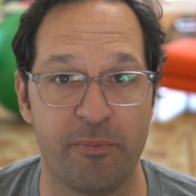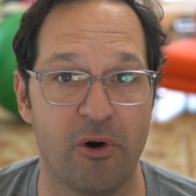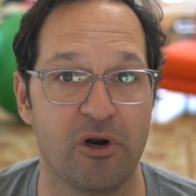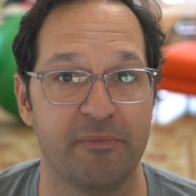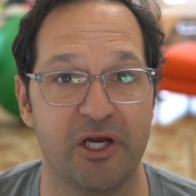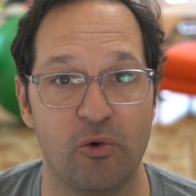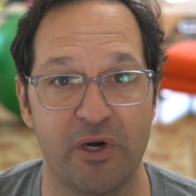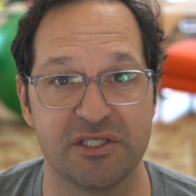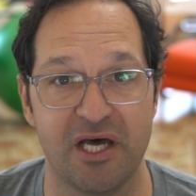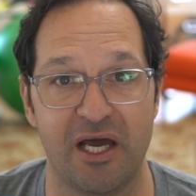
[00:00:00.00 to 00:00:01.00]
program like
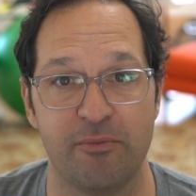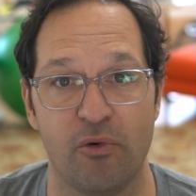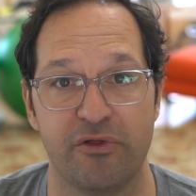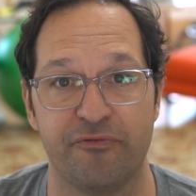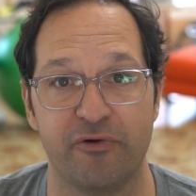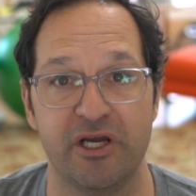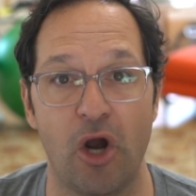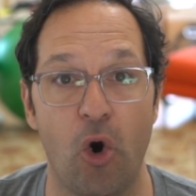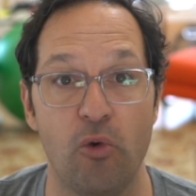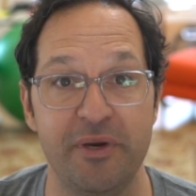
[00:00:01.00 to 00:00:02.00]
QuickTime or the free
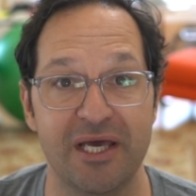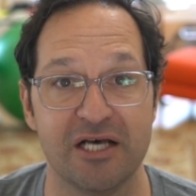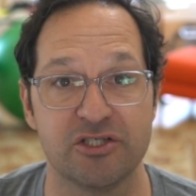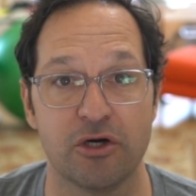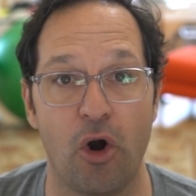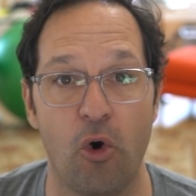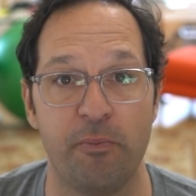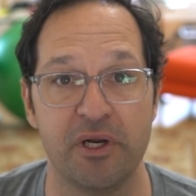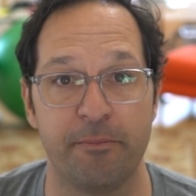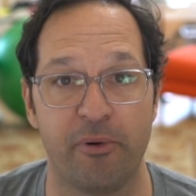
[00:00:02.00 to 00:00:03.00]
OBS or
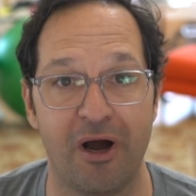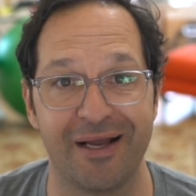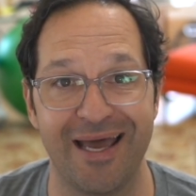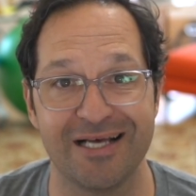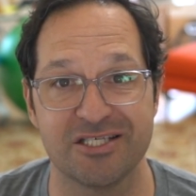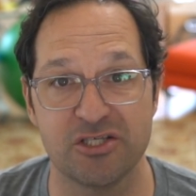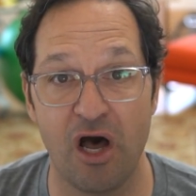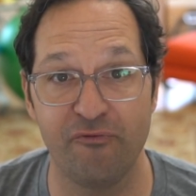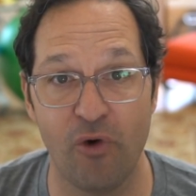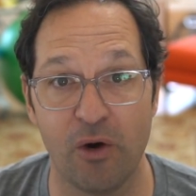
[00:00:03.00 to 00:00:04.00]
Open Broadcast
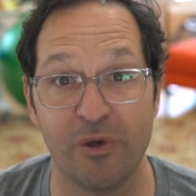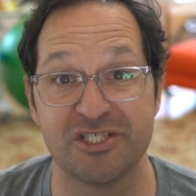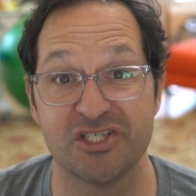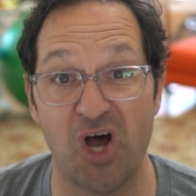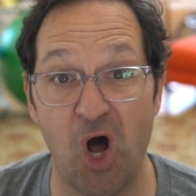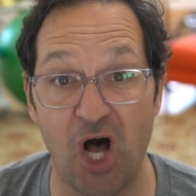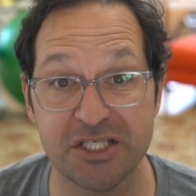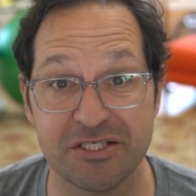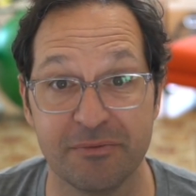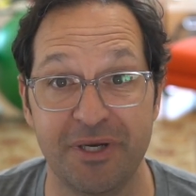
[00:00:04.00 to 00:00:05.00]
software, which is
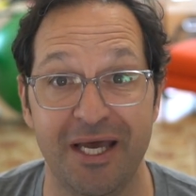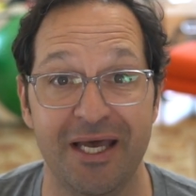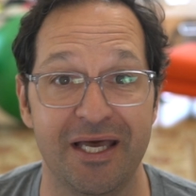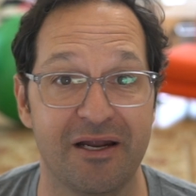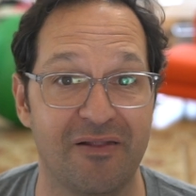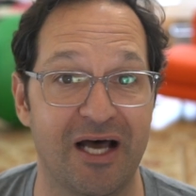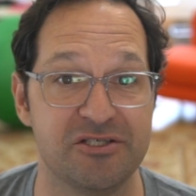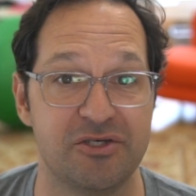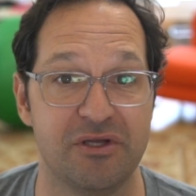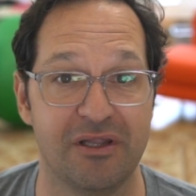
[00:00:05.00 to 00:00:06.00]
awesome and
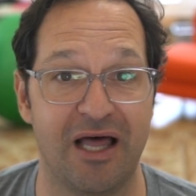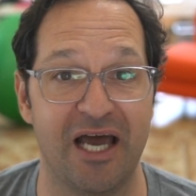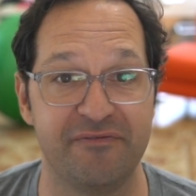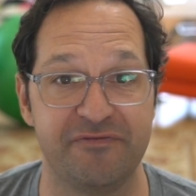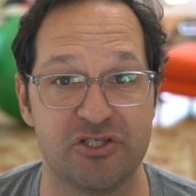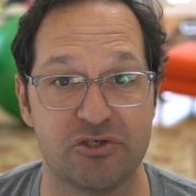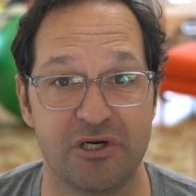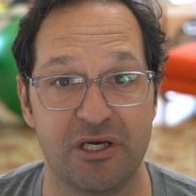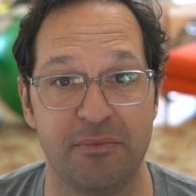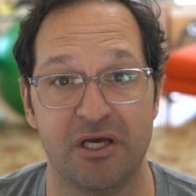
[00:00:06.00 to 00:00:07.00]
allows you to live
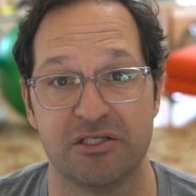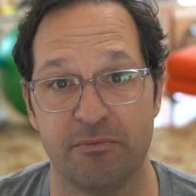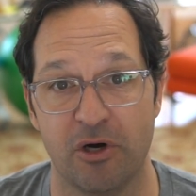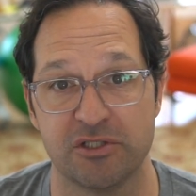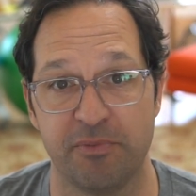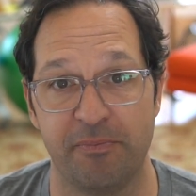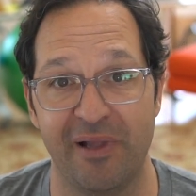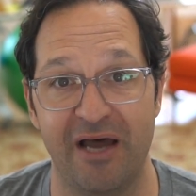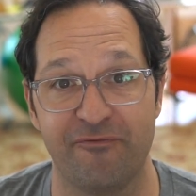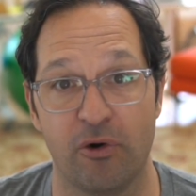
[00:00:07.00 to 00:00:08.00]
stream to multiple
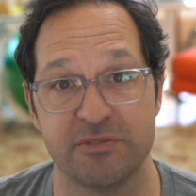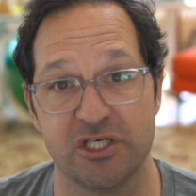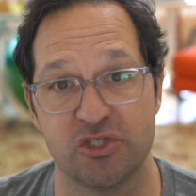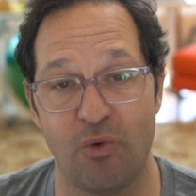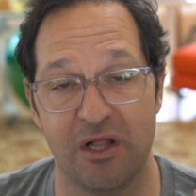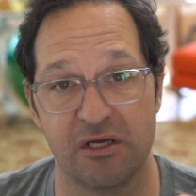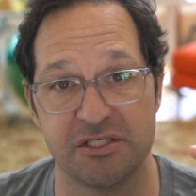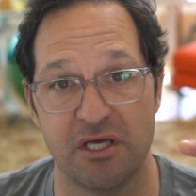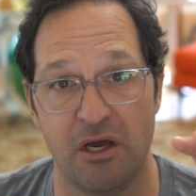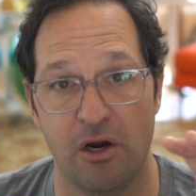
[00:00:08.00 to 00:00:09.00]
platforms as well
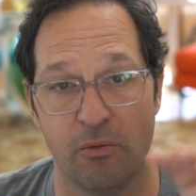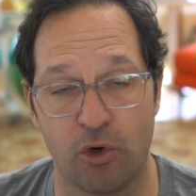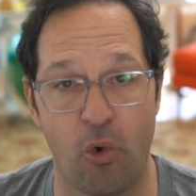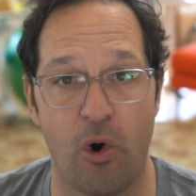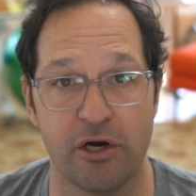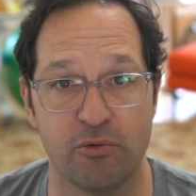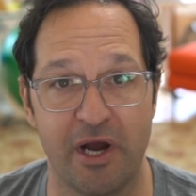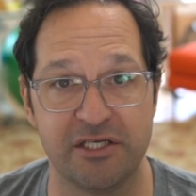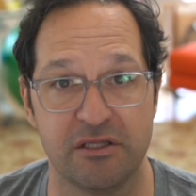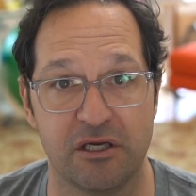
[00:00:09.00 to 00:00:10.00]
as record
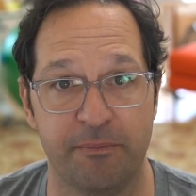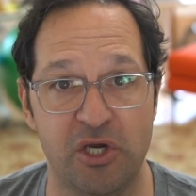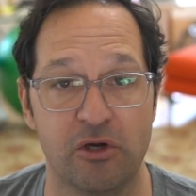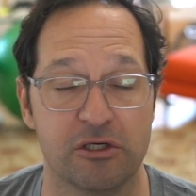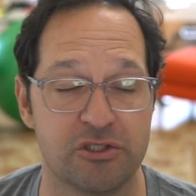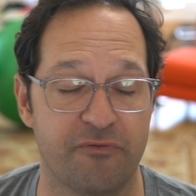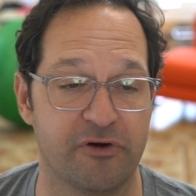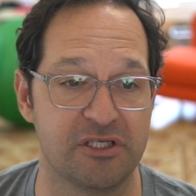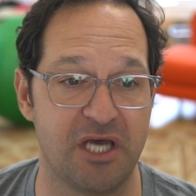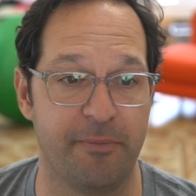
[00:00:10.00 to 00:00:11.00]
right to the computer. So
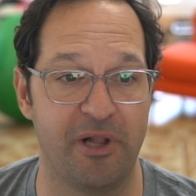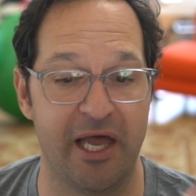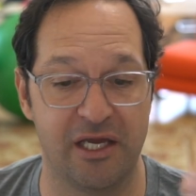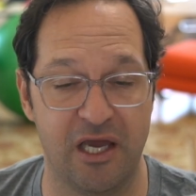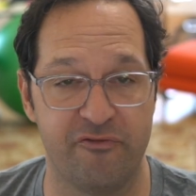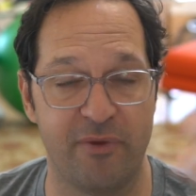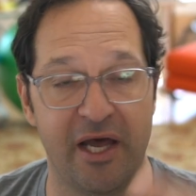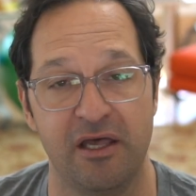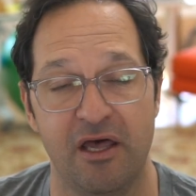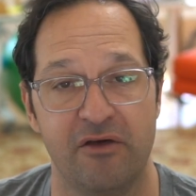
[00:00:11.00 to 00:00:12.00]
for example, I can have
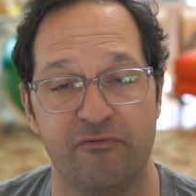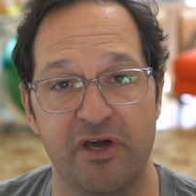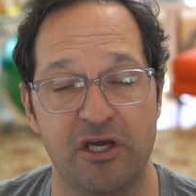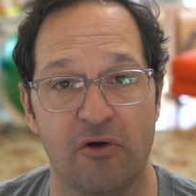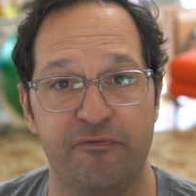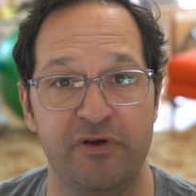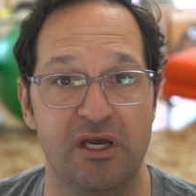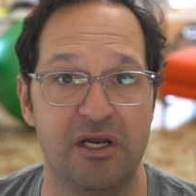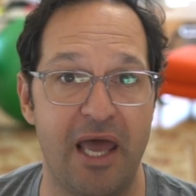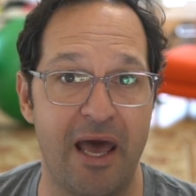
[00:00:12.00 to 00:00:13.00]
my video
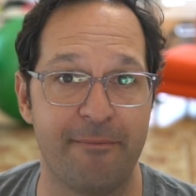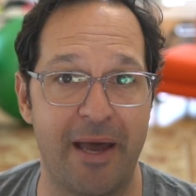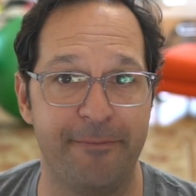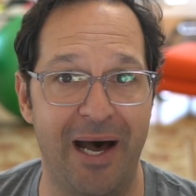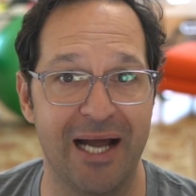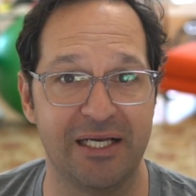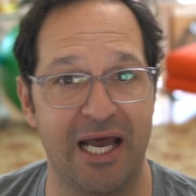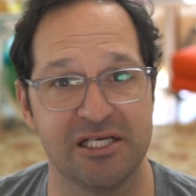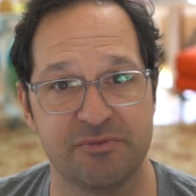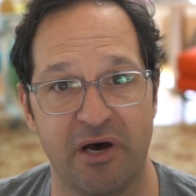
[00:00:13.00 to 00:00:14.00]
feed and my
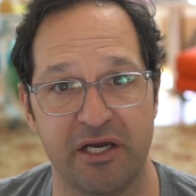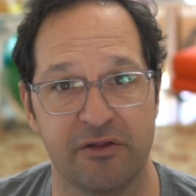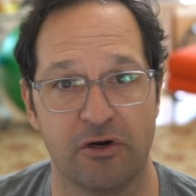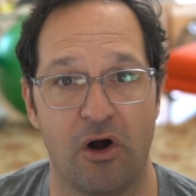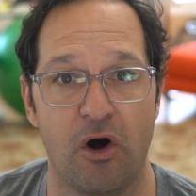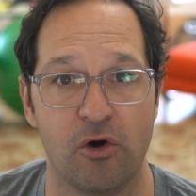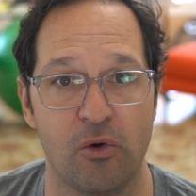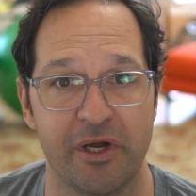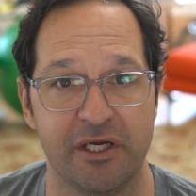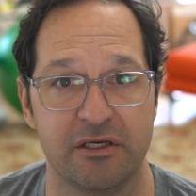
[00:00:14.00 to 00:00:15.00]
podcast mic and they're all
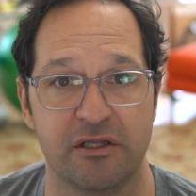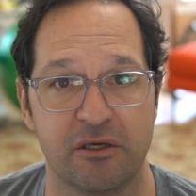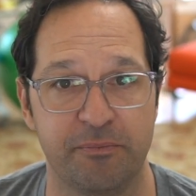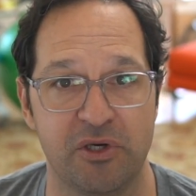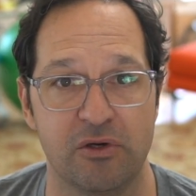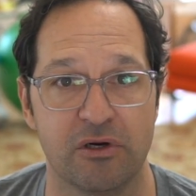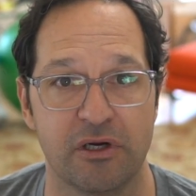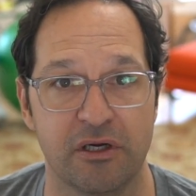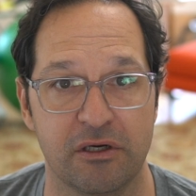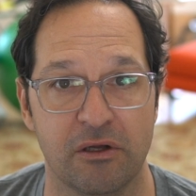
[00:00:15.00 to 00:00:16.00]
going into the computer
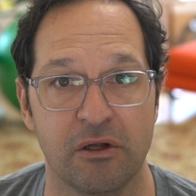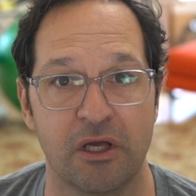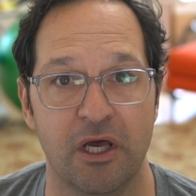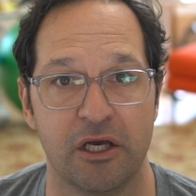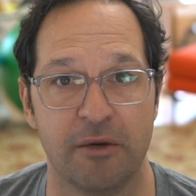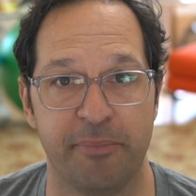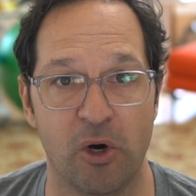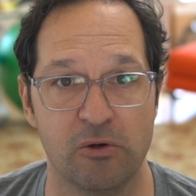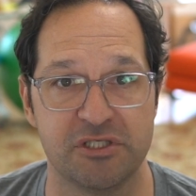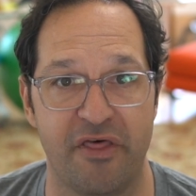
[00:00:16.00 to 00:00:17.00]
and it'll
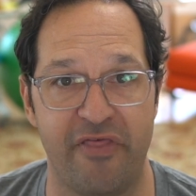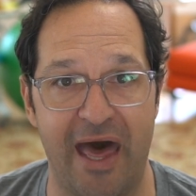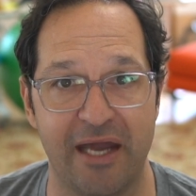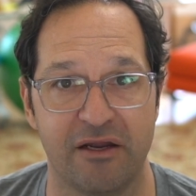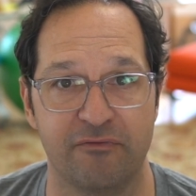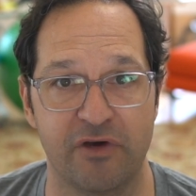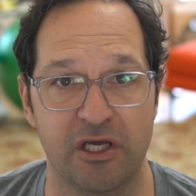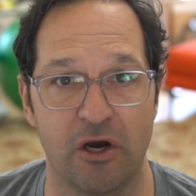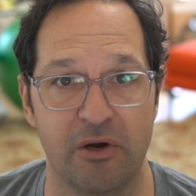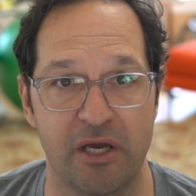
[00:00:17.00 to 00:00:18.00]
compose that
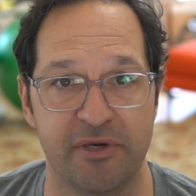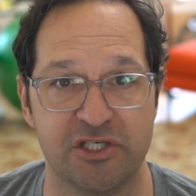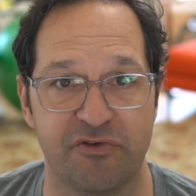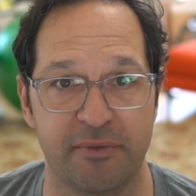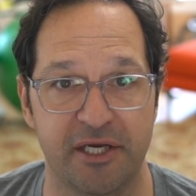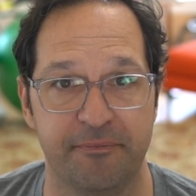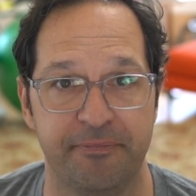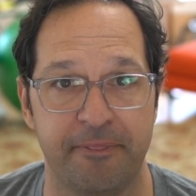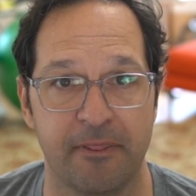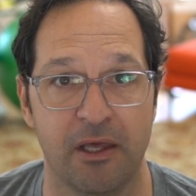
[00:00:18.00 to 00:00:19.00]
video image for me.
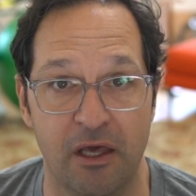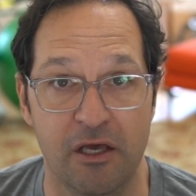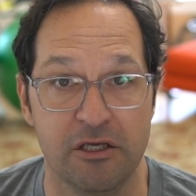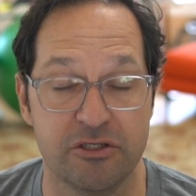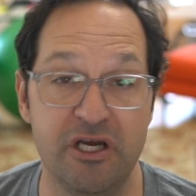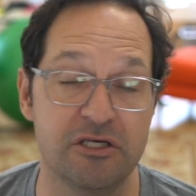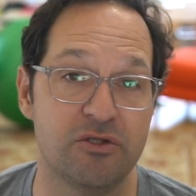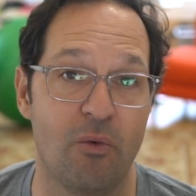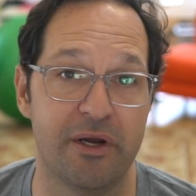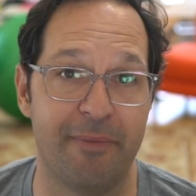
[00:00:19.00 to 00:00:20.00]
So here's the
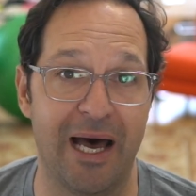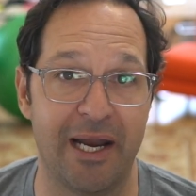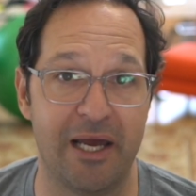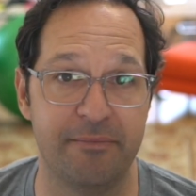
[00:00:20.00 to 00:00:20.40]
one mod I